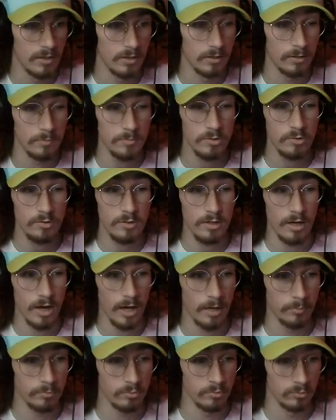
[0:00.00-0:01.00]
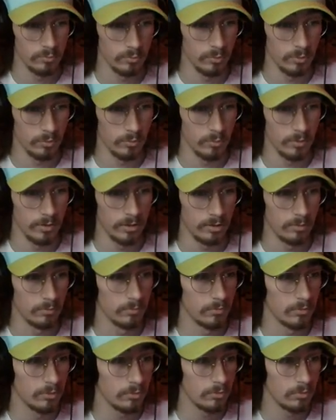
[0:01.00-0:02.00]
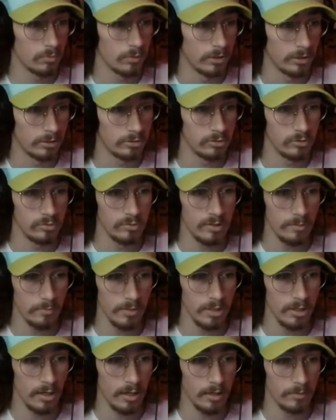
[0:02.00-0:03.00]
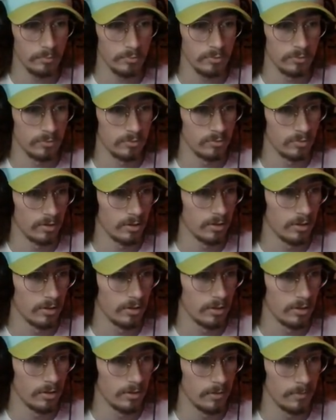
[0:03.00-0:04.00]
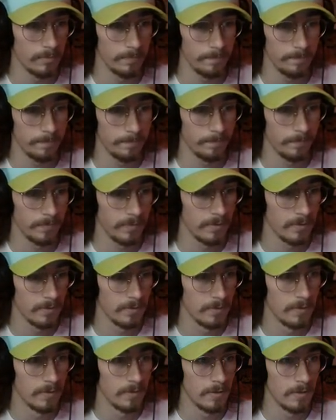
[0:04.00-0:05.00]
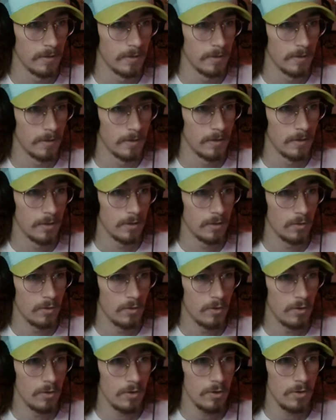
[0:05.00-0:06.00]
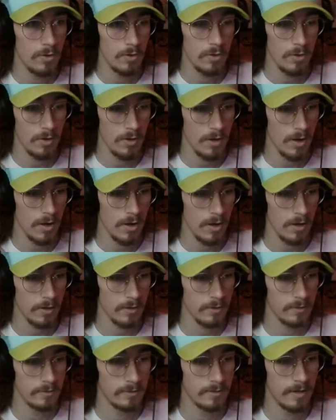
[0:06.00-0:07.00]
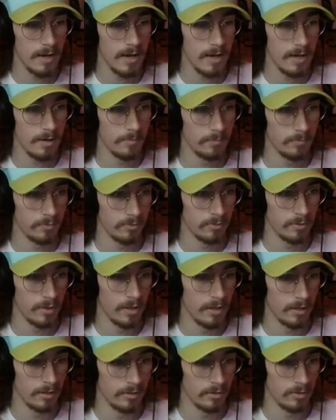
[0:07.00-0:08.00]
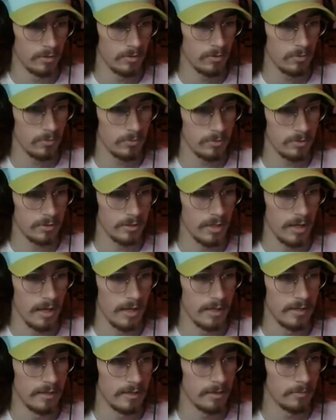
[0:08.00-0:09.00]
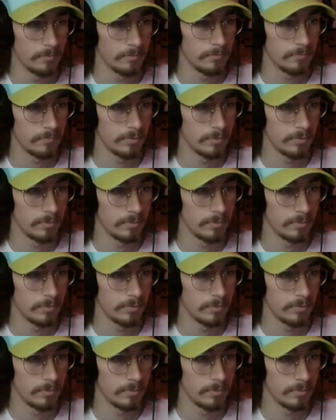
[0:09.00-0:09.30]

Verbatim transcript: Let me see the options real quick. Real quick, just give me the options. Um... Not a damn thing. Okay, yep.